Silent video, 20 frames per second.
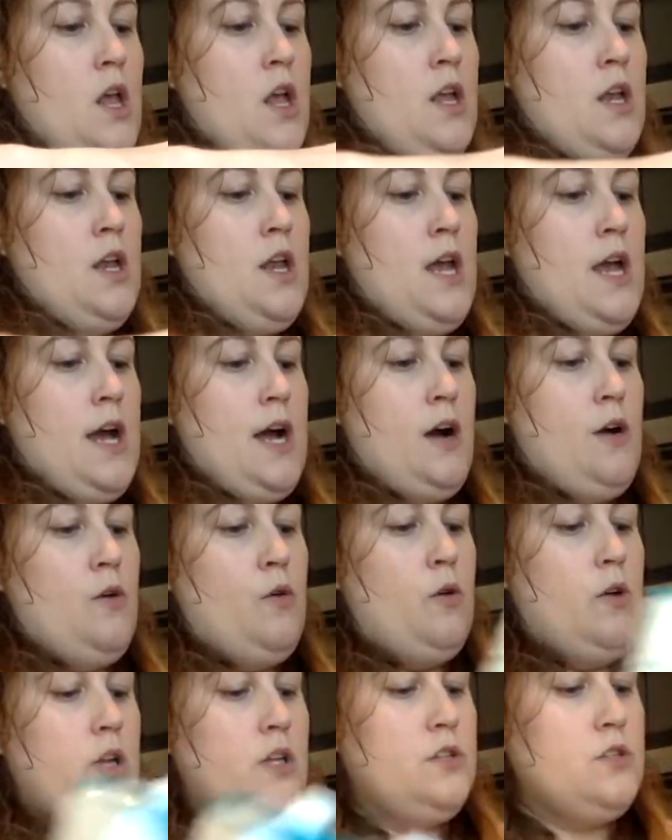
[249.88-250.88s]

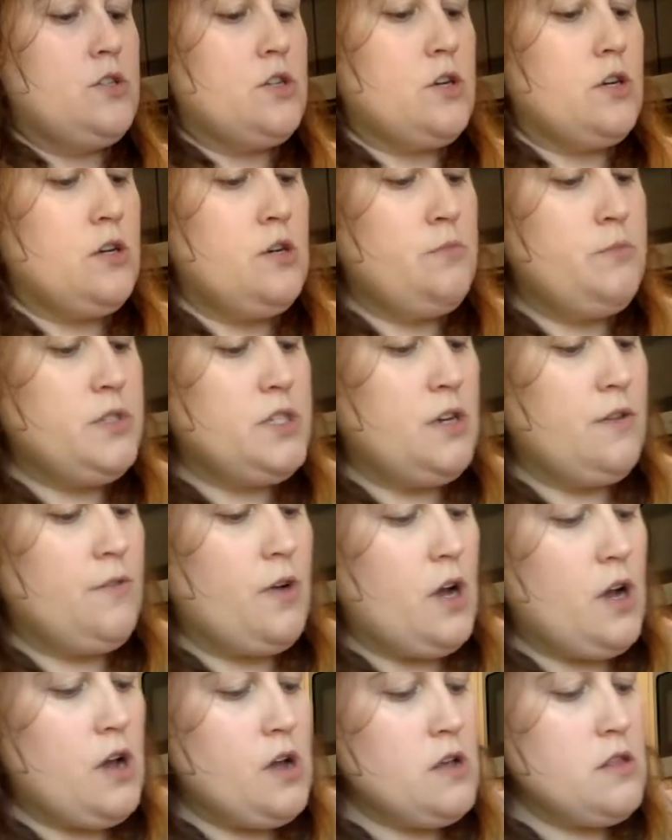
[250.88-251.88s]
Now, in terms of
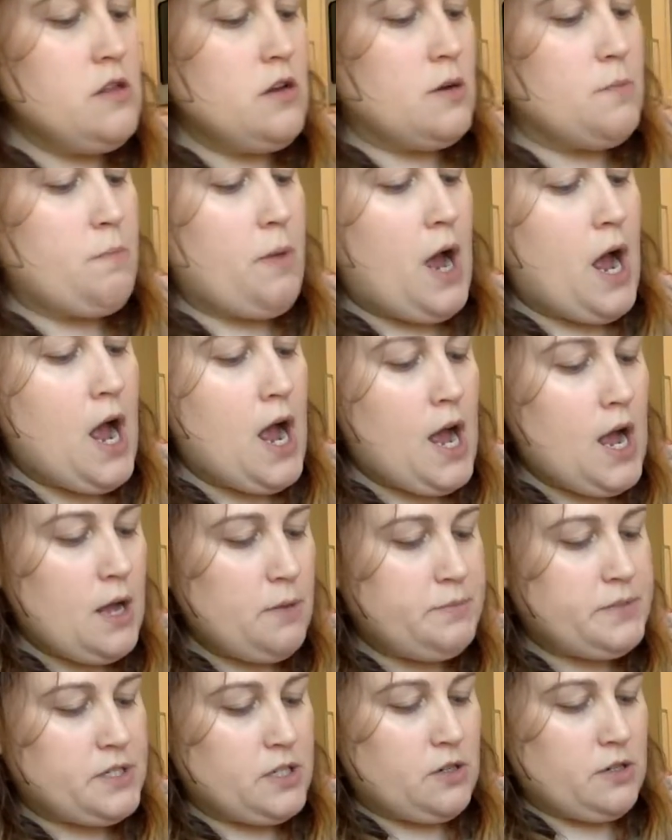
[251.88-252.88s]
other
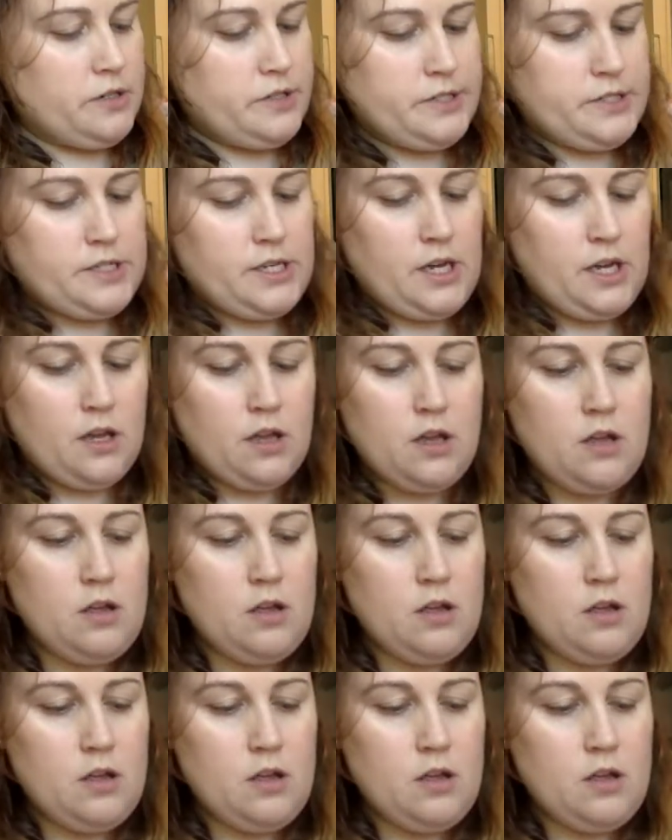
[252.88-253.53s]
popsicle stick